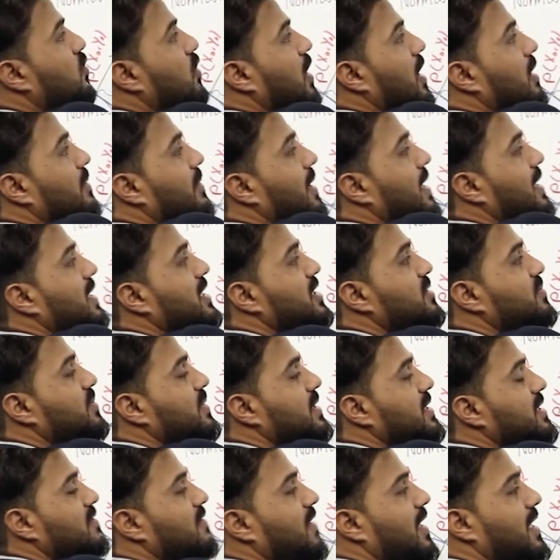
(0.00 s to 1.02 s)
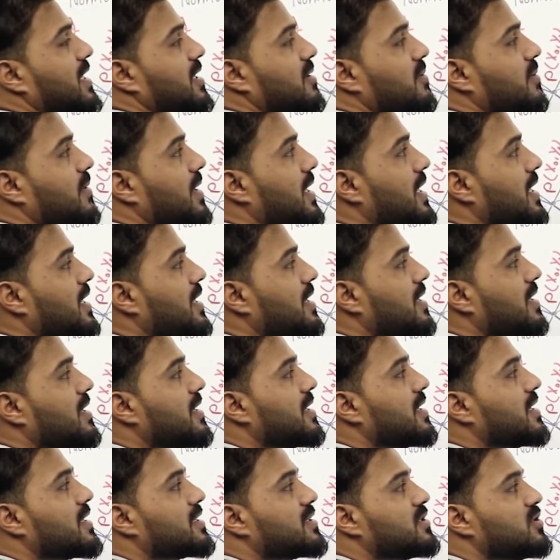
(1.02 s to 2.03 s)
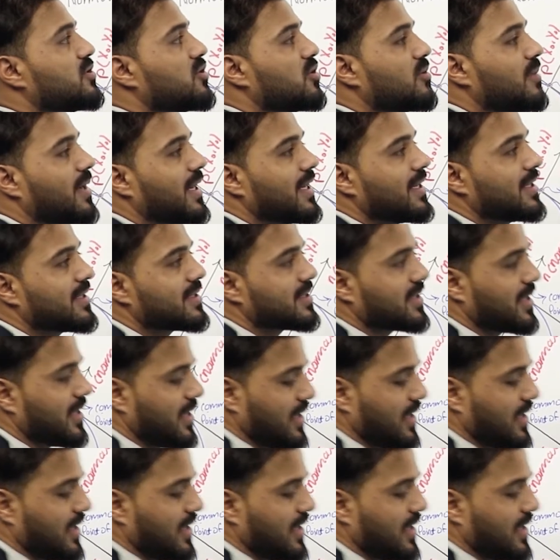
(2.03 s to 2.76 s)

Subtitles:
y minus b divided by x0 minus